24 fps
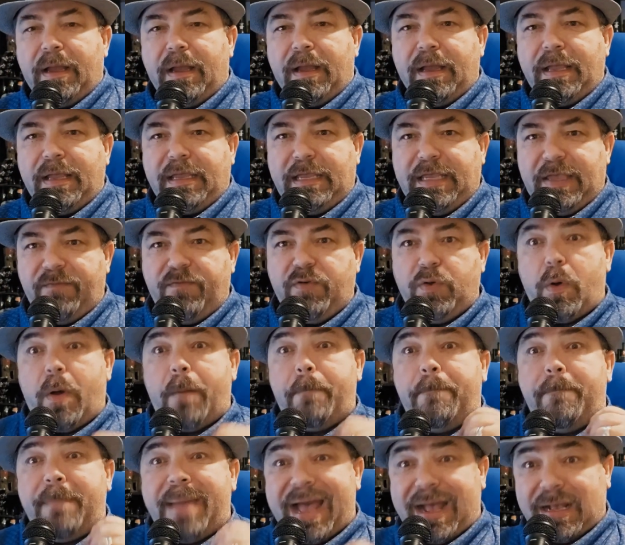give you a
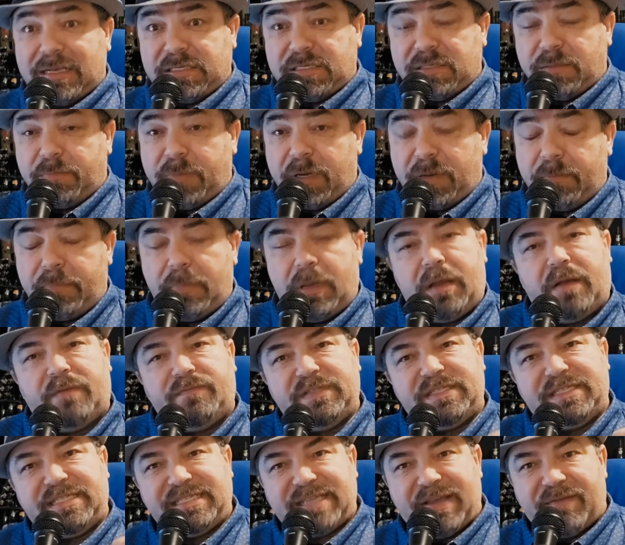maximum of
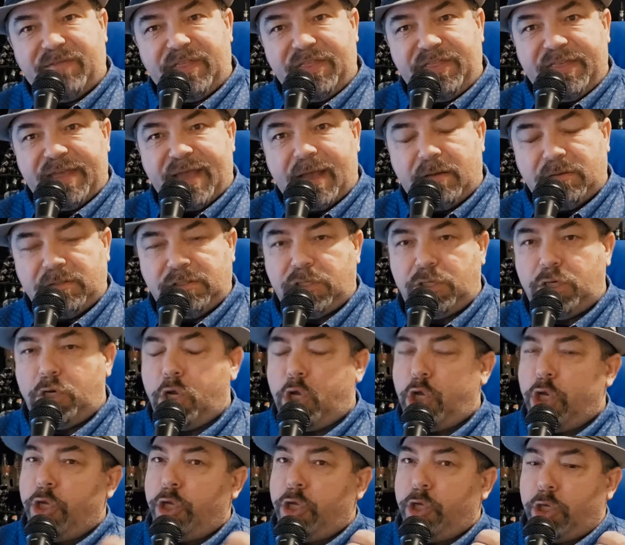
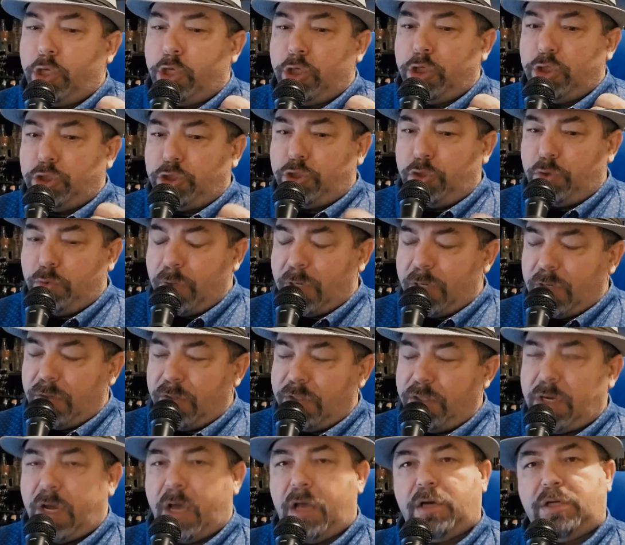
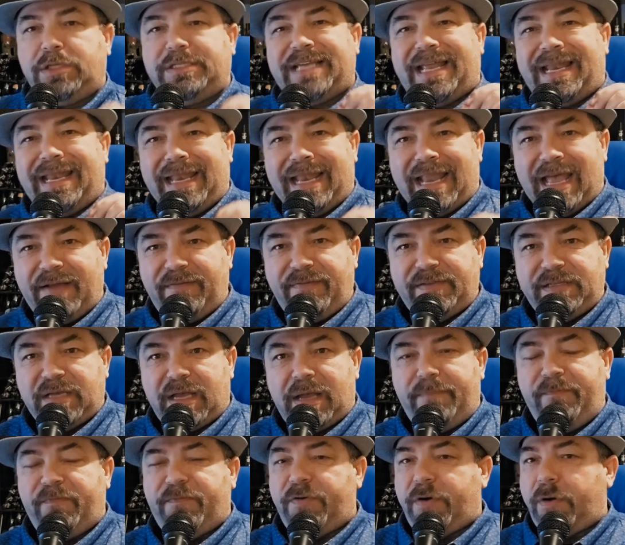$7,200 lifetime
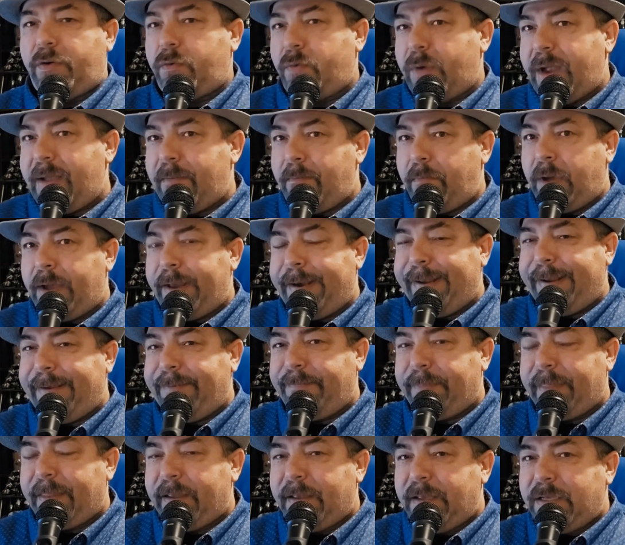for grant money.
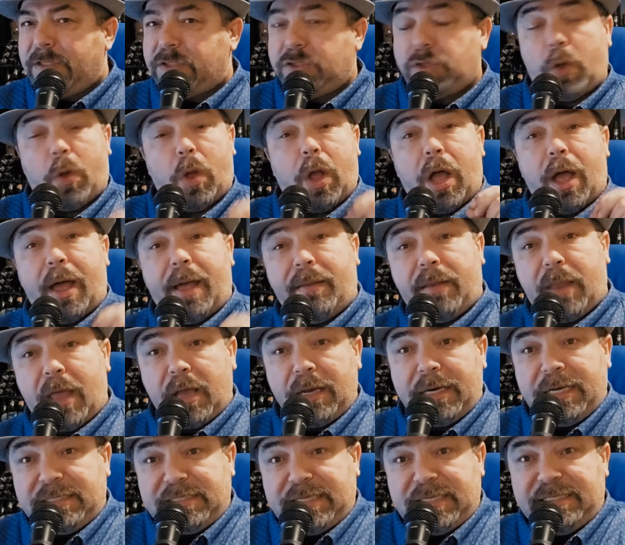So how long
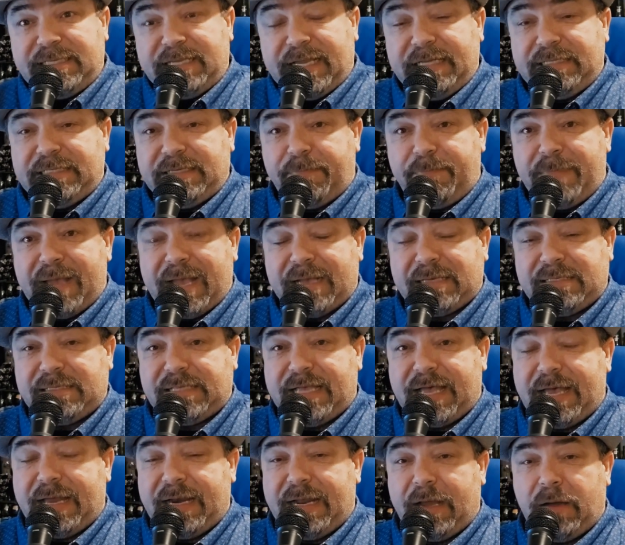does it take to max
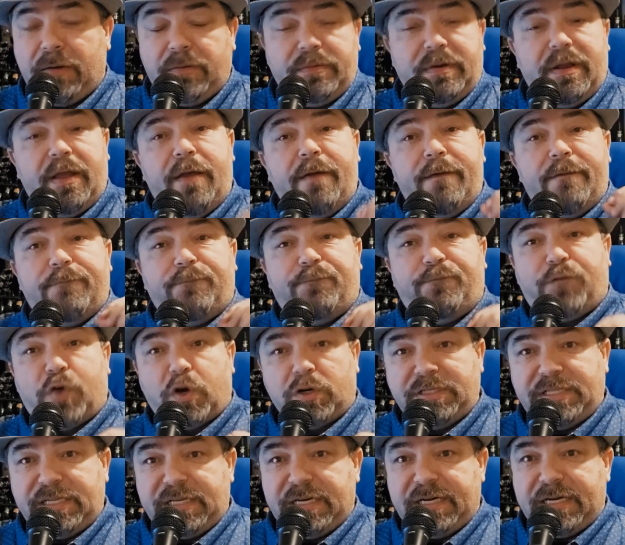that out?
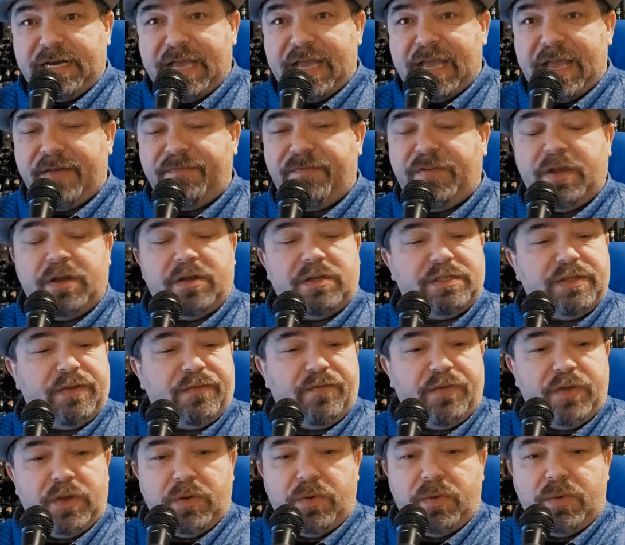14 and a half years if
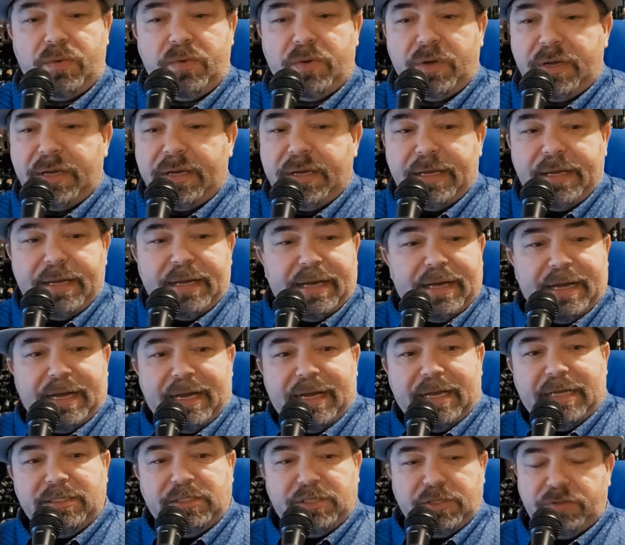you
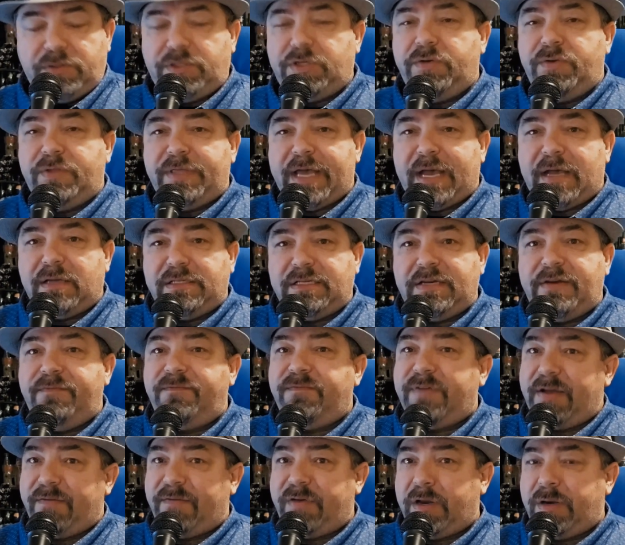do
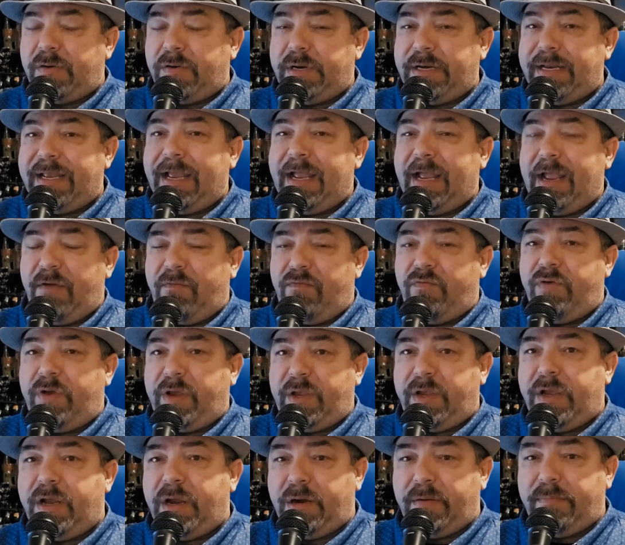$2,500 every
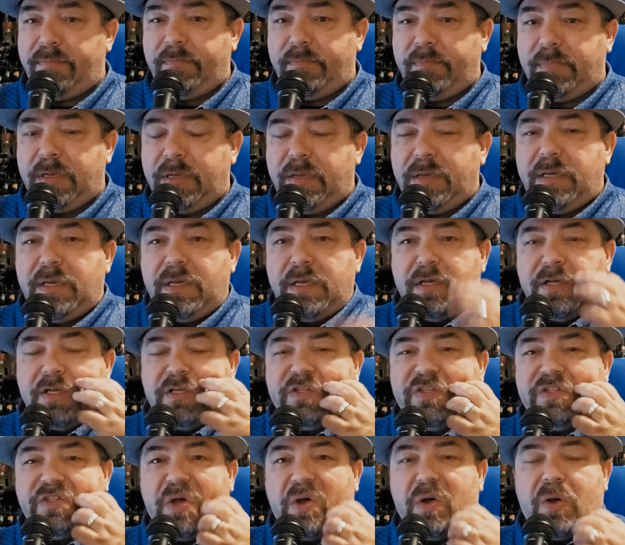year.
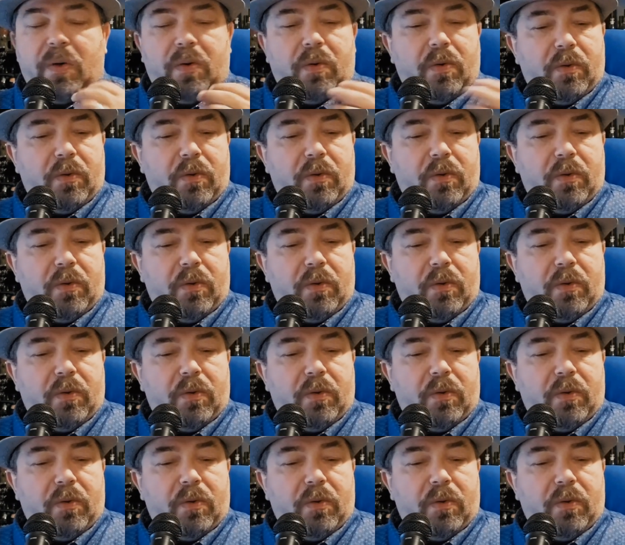So